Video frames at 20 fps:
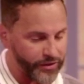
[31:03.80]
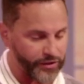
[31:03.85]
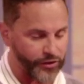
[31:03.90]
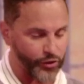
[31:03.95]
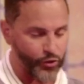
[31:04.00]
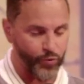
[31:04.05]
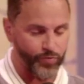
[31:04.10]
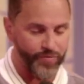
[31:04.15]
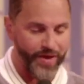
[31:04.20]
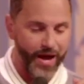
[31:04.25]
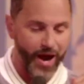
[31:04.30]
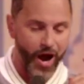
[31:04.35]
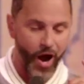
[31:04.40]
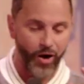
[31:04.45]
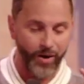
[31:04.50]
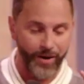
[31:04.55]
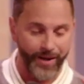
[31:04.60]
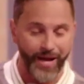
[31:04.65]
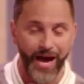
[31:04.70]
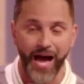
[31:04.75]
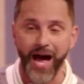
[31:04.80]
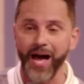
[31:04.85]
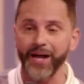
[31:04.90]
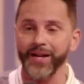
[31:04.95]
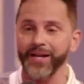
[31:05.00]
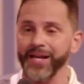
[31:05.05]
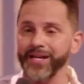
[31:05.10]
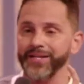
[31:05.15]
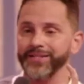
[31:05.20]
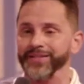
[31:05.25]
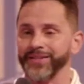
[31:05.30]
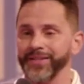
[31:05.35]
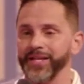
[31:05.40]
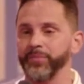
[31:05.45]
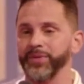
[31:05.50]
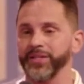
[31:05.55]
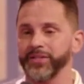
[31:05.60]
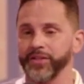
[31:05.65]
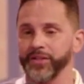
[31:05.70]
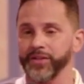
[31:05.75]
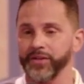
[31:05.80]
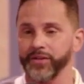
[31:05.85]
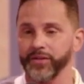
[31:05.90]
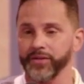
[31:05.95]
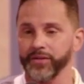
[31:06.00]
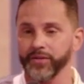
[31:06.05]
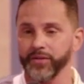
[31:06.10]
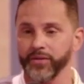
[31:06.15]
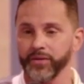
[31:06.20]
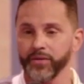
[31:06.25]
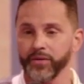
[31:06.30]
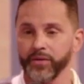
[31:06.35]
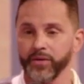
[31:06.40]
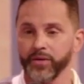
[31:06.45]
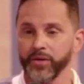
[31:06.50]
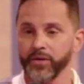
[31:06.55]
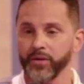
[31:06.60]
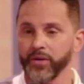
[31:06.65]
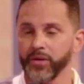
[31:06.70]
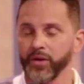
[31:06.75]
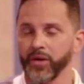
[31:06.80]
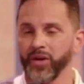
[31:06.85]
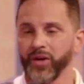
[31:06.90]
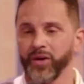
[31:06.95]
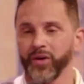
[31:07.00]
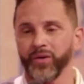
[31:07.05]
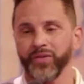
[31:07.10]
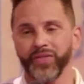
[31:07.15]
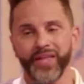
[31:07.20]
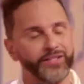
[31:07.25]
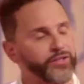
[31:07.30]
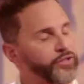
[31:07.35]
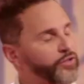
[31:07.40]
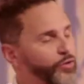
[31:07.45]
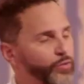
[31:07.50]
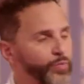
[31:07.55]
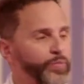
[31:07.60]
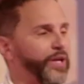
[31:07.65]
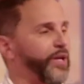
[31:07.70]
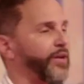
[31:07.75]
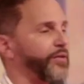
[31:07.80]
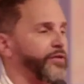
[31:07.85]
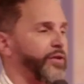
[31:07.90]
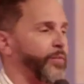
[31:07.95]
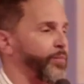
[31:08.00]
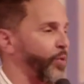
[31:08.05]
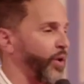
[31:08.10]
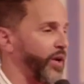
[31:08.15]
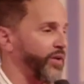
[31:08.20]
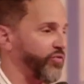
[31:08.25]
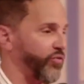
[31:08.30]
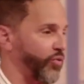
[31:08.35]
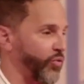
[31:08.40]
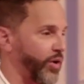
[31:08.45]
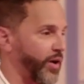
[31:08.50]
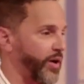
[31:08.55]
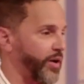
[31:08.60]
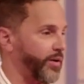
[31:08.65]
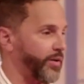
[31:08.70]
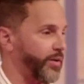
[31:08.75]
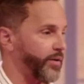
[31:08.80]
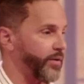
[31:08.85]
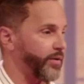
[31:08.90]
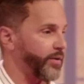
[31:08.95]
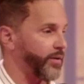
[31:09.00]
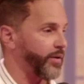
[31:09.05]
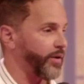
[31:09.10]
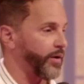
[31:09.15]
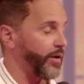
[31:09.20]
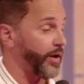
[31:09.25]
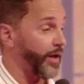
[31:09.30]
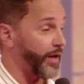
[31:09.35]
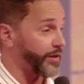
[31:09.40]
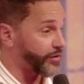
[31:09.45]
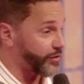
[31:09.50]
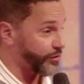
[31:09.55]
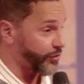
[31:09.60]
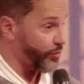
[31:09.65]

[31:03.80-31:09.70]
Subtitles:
assume that our God is limited. That's too big to pray for. It's